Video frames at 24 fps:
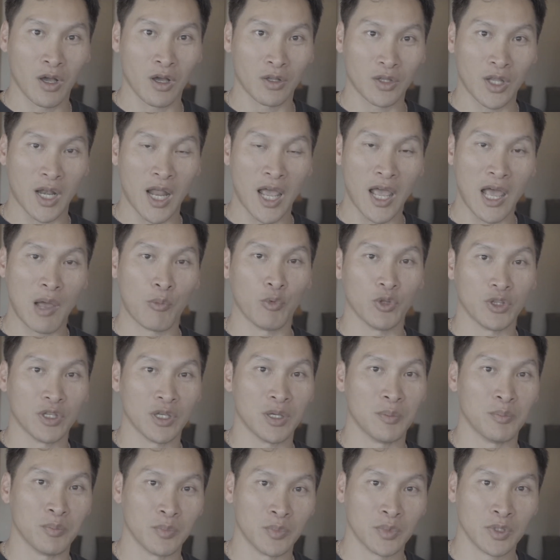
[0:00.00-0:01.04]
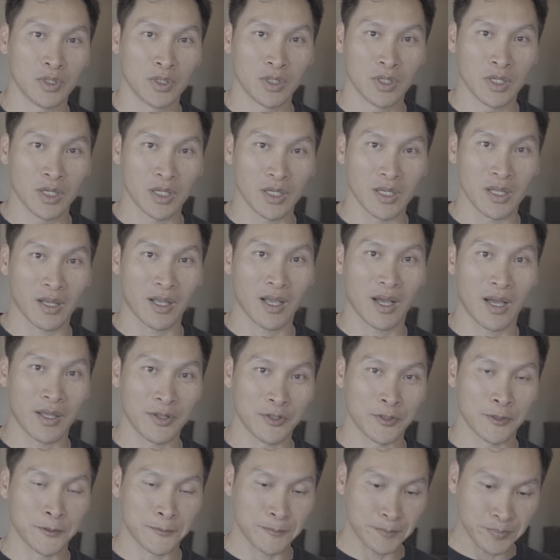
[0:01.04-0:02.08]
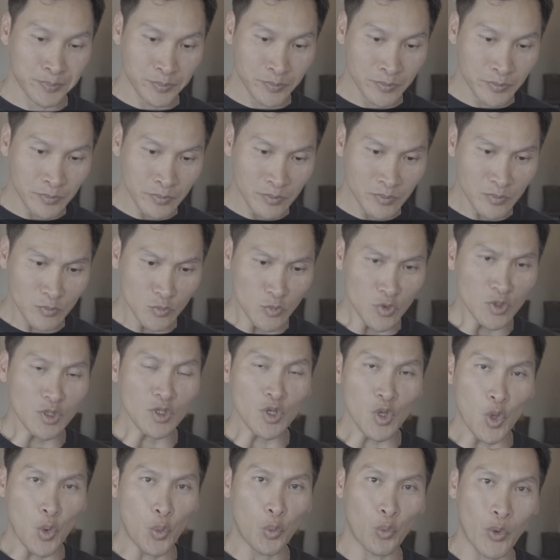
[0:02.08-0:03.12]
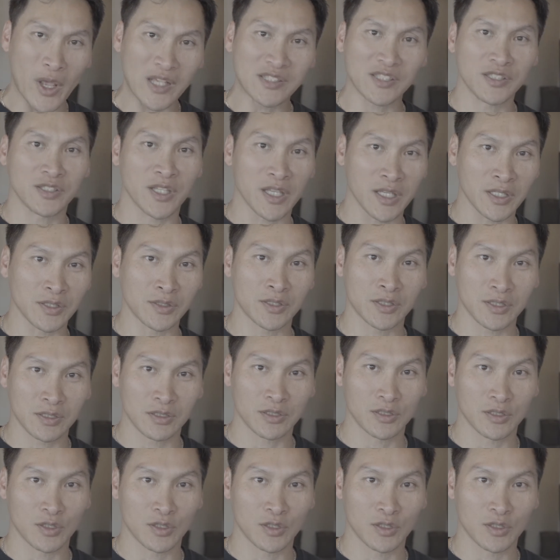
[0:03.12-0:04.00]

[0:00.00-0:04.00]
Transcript: that I had with them kind of resonates,